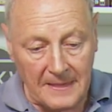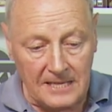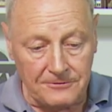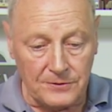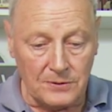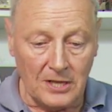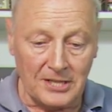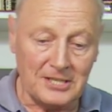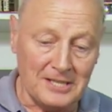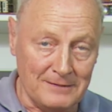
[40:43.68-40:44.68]
if you
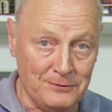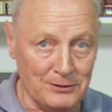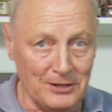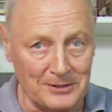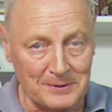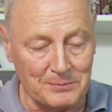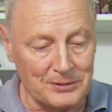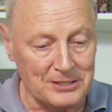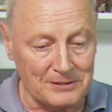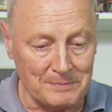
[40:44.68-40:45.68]
like it, if you like the
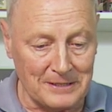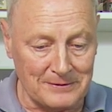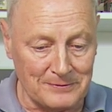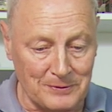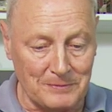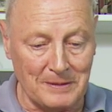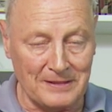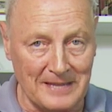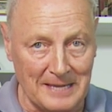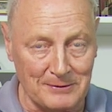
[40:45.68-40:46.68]
bridge. I've been, we've
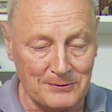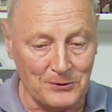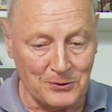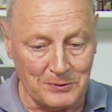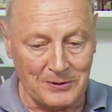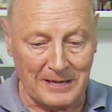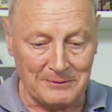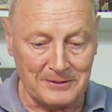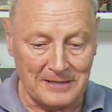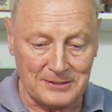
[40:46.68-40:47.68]
been there before with that
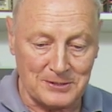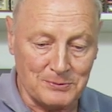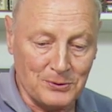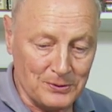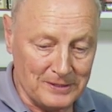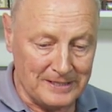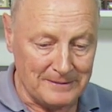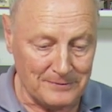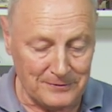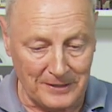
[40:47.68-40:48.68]
one, that small
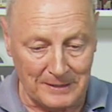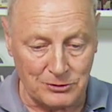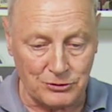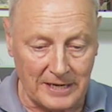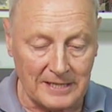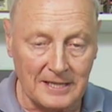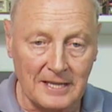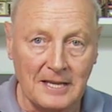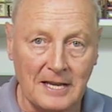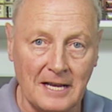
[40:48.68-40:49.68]
um, farm track.
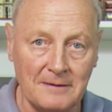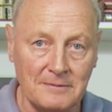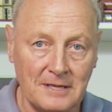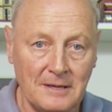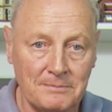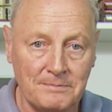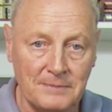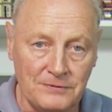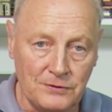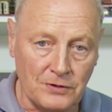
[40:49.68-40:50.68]
Um,
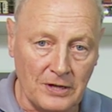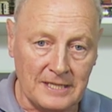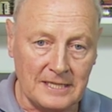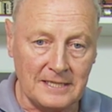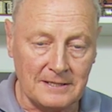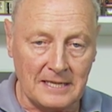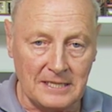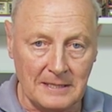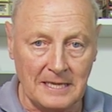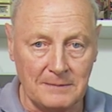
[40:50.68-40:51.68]
but if you've got any,
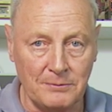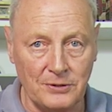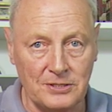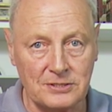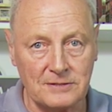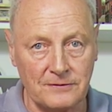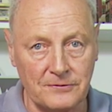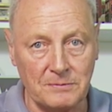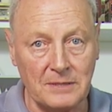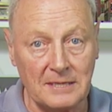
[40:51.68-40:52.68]
any, any points
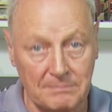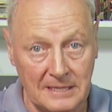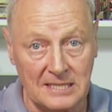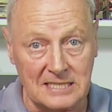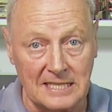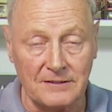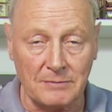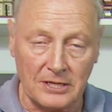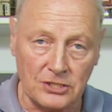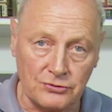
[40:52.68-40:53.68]
for me, please leave
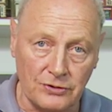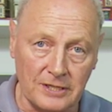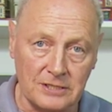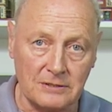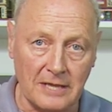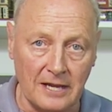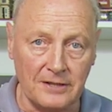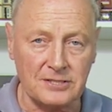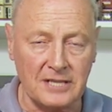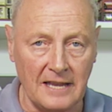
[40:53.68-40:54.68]
them. I try to
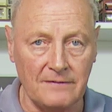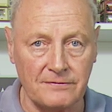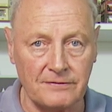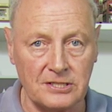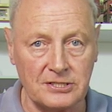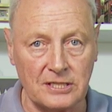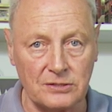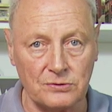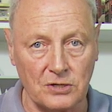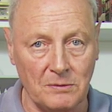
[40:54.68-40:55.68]
answer every
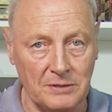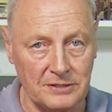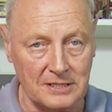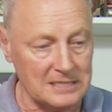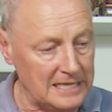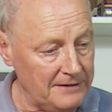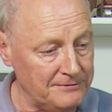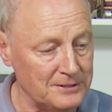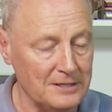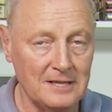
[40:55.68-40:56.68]
single comment that's
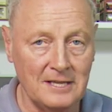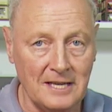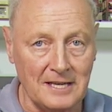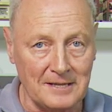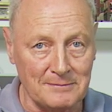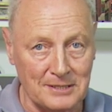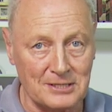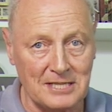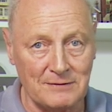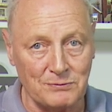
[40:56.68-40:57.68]
left um,
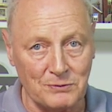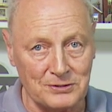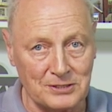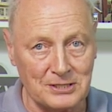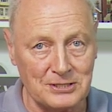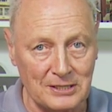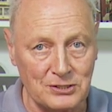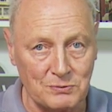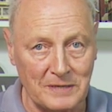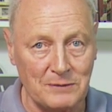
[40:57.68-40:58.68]
except for the ones that contain
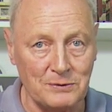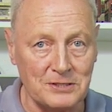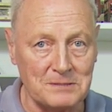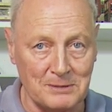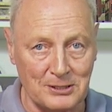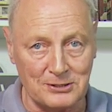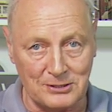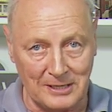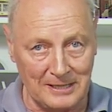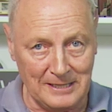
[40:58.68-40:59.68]
swear words because
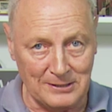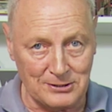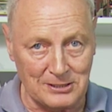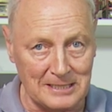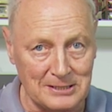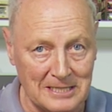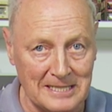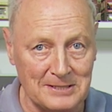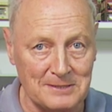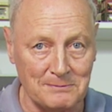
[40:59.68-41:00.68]
I instantly
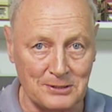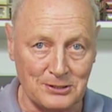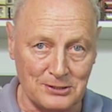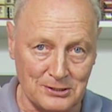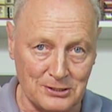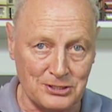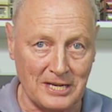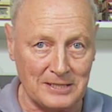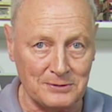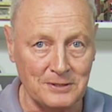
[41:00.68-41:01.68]
delete them because it's a
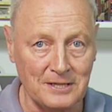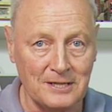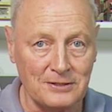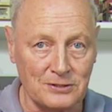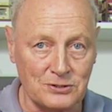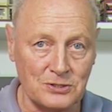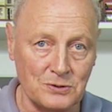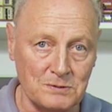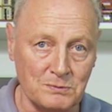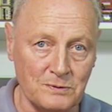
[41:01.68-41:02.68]
channel that's
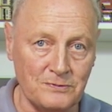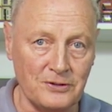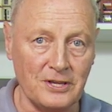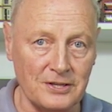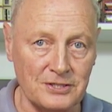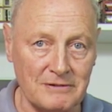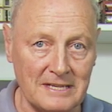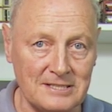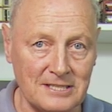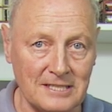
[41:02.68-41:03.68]
suitable for the under
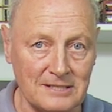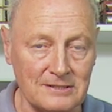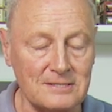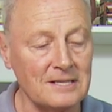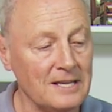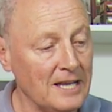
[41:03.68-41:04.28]
18s.